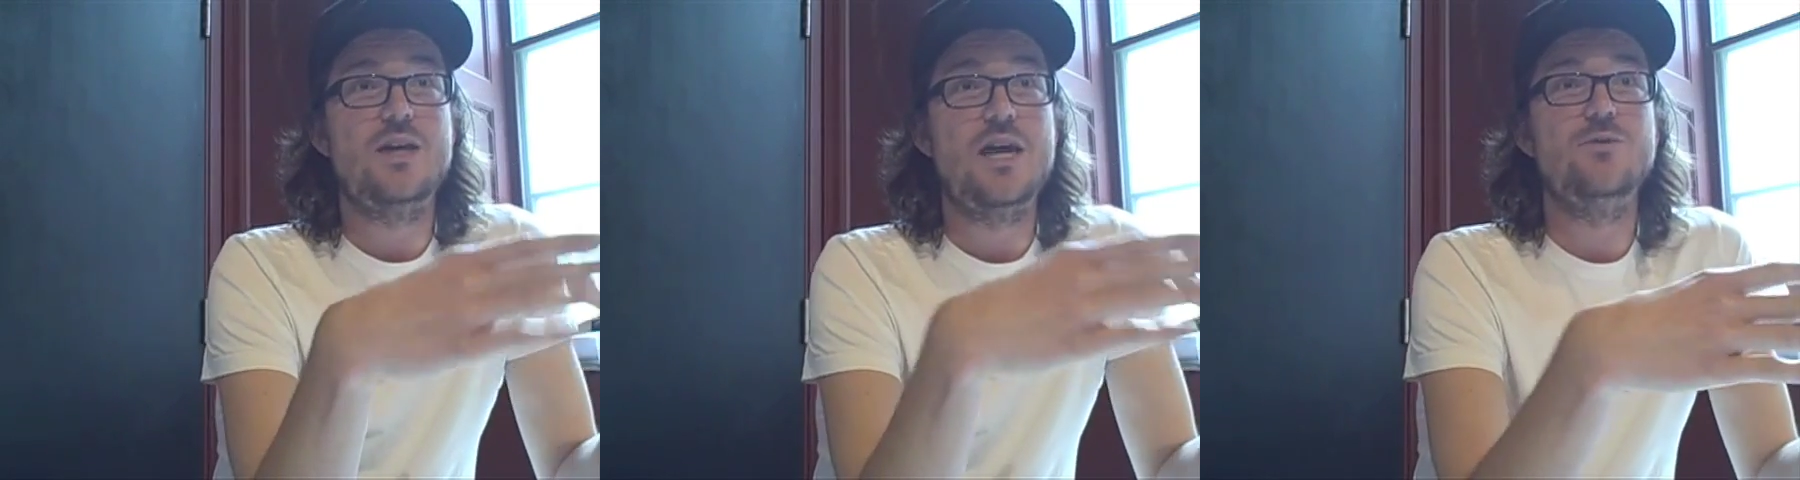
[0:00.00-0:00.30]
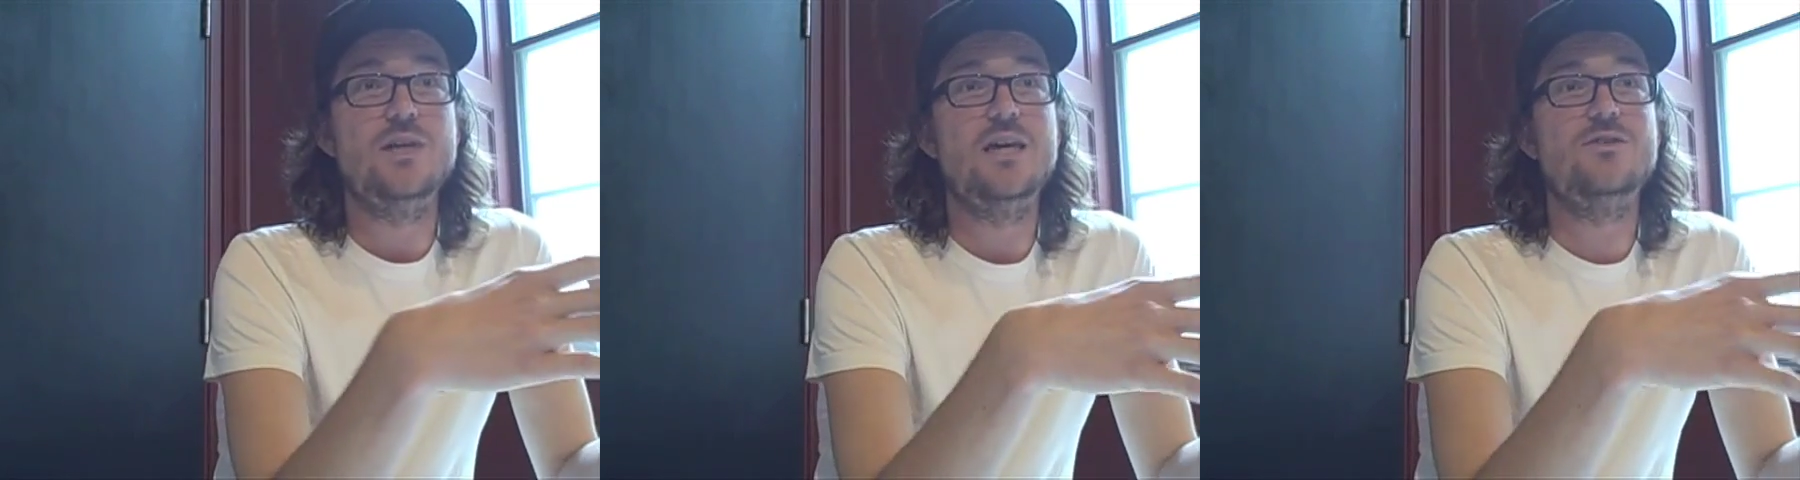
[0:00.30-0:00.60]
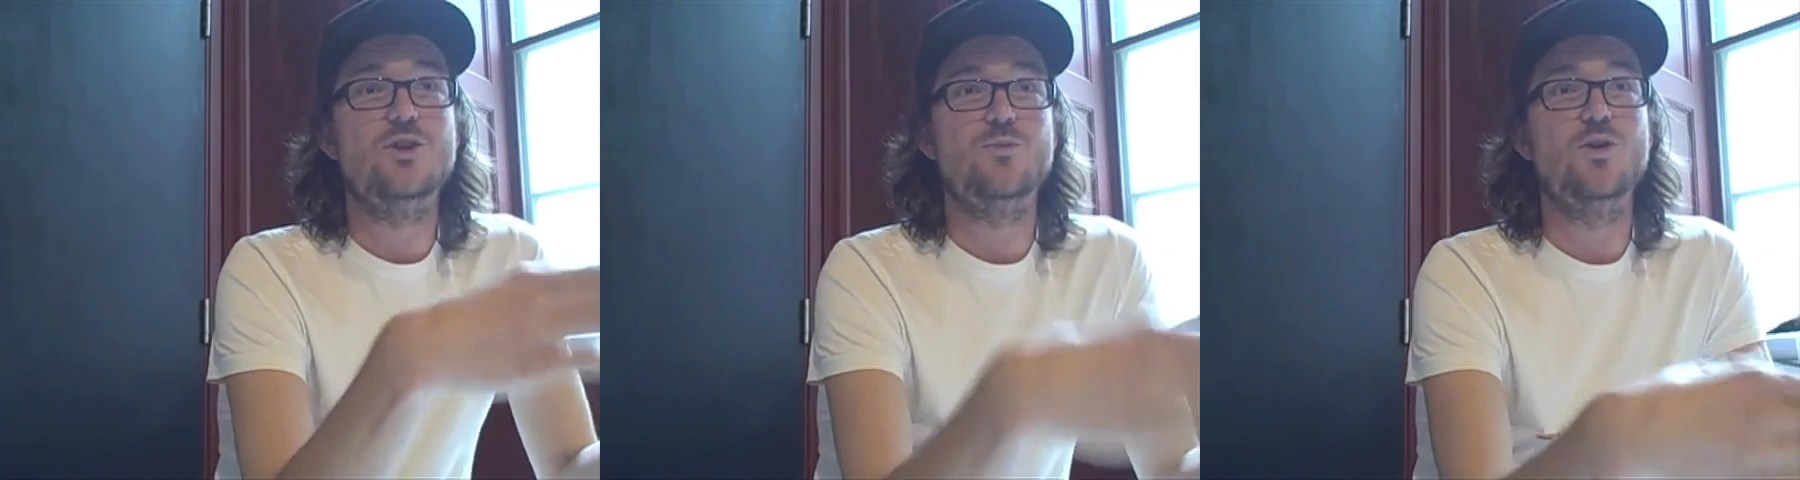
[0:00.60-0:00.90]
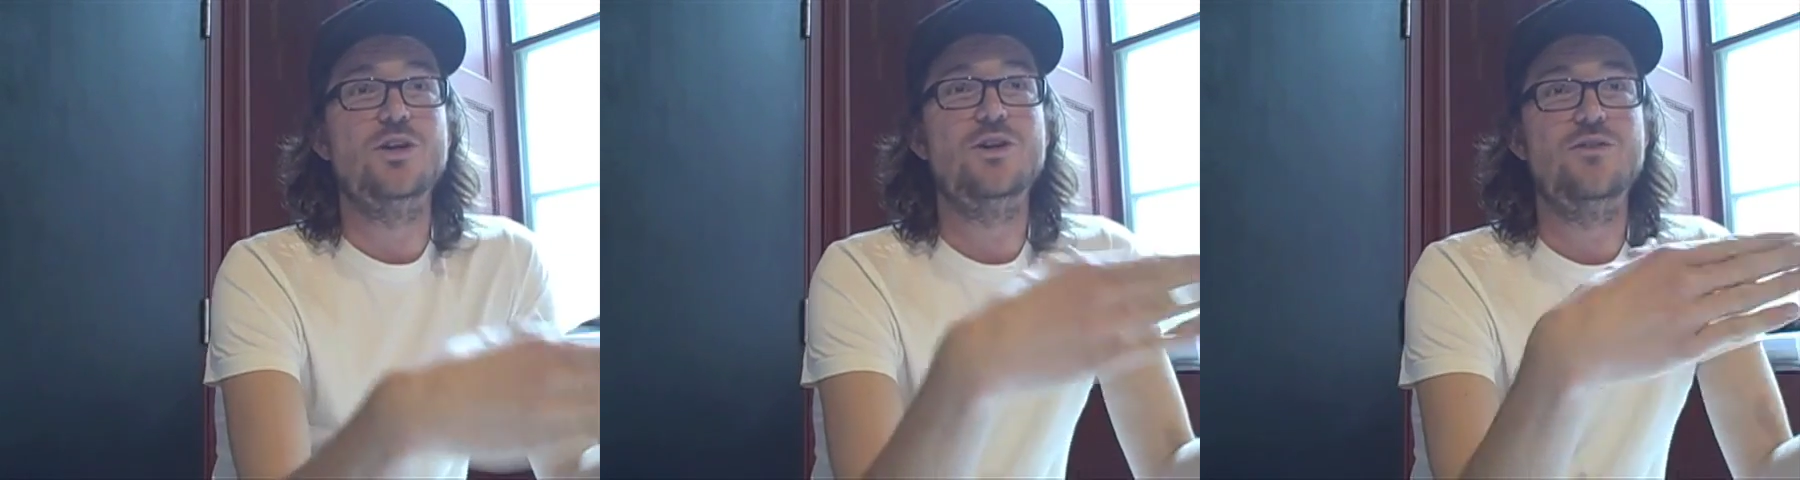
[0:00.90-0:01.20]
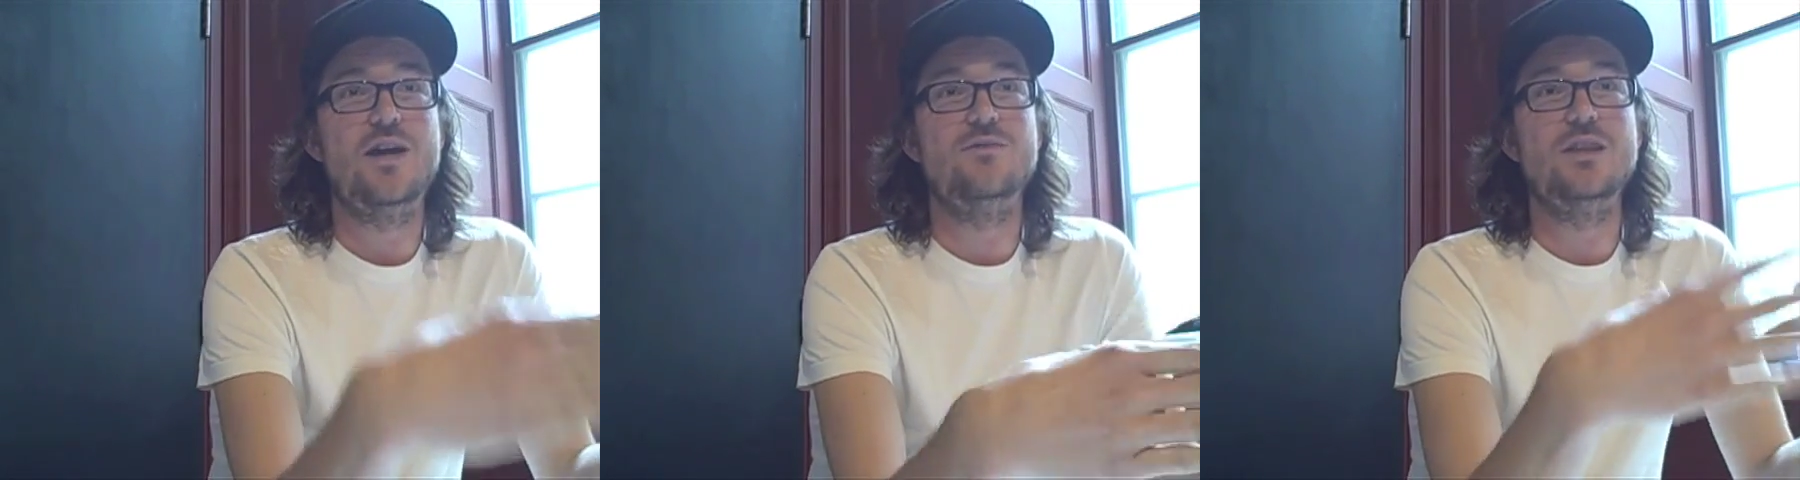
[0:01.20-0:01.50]
so how we get to the point
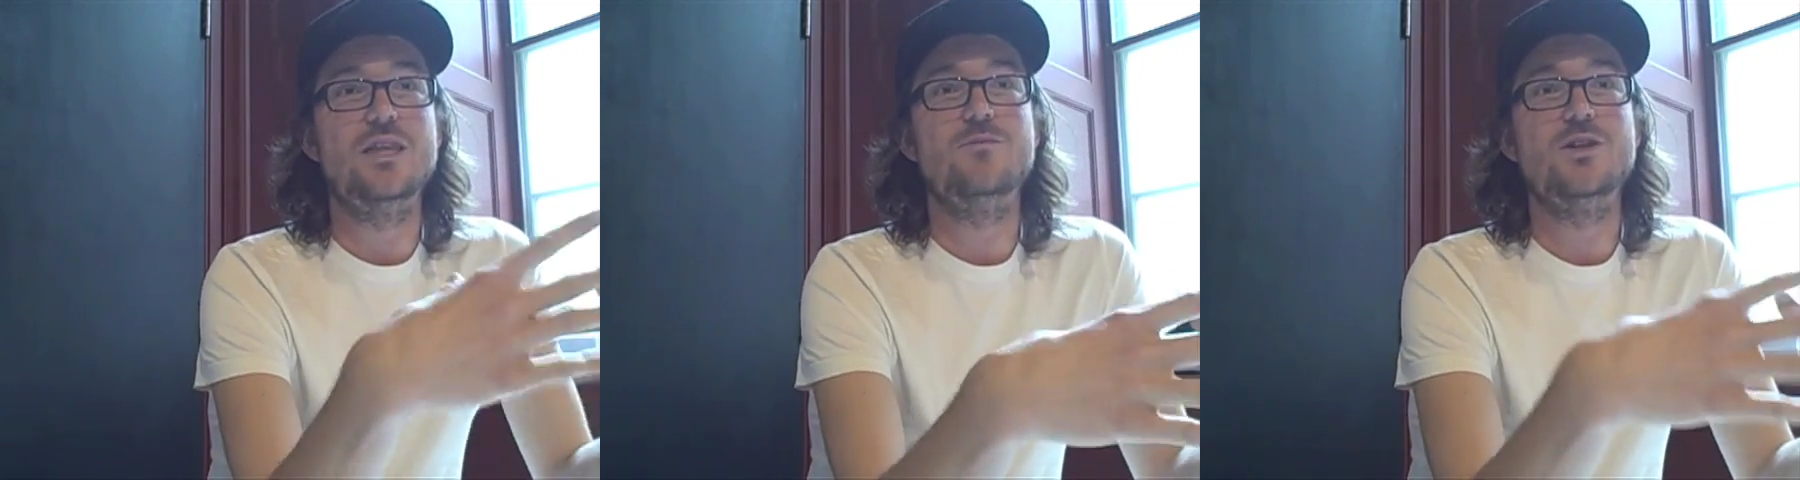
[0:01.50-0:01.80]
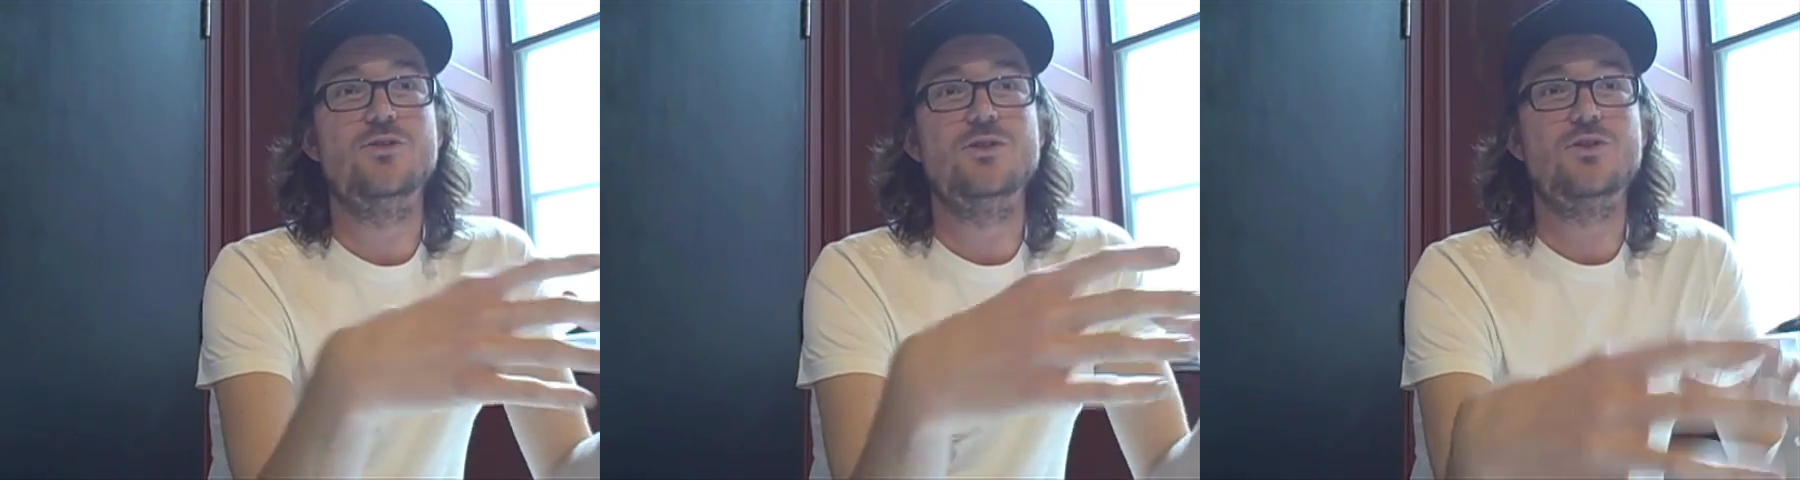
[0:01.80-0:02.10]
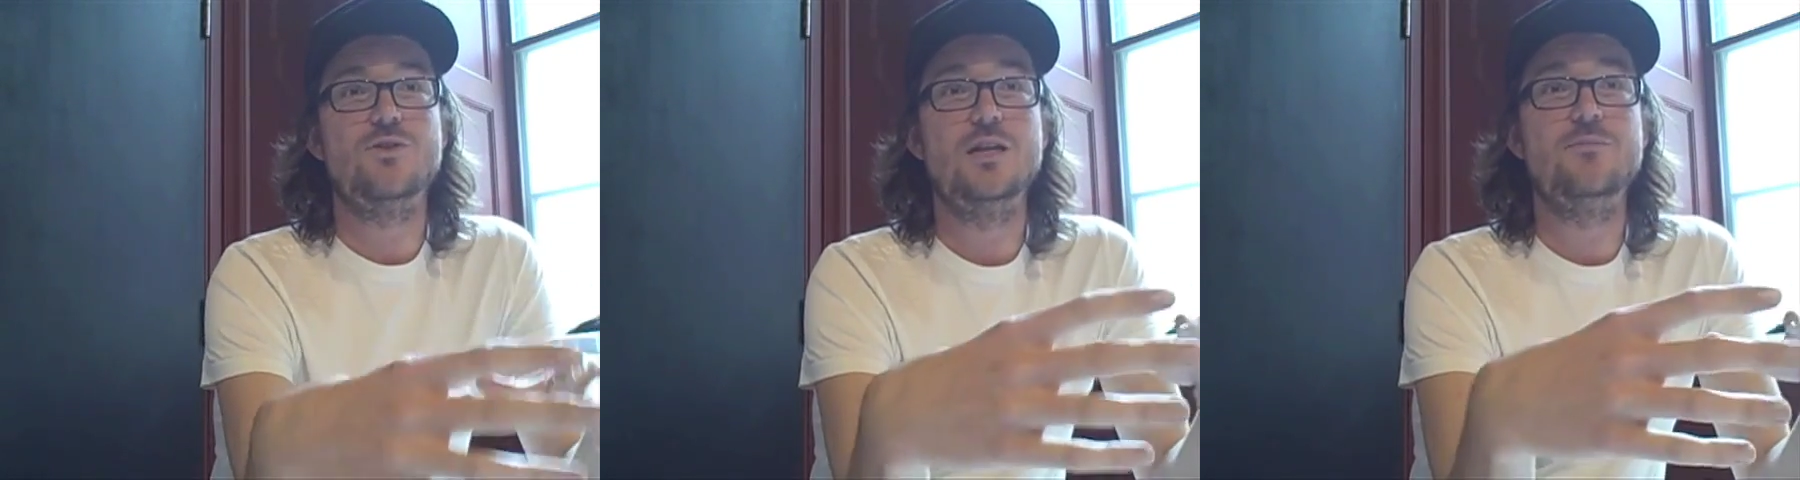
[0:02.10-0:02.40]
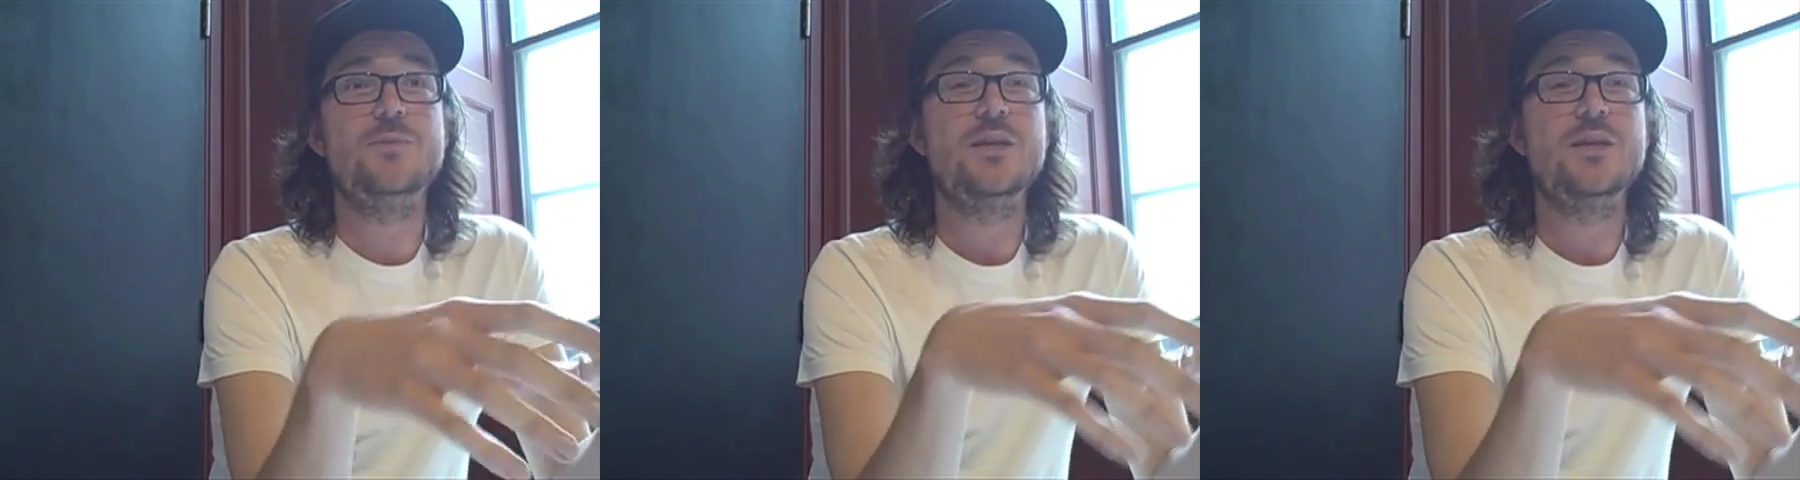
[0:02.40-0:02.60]
of having the image on a screen.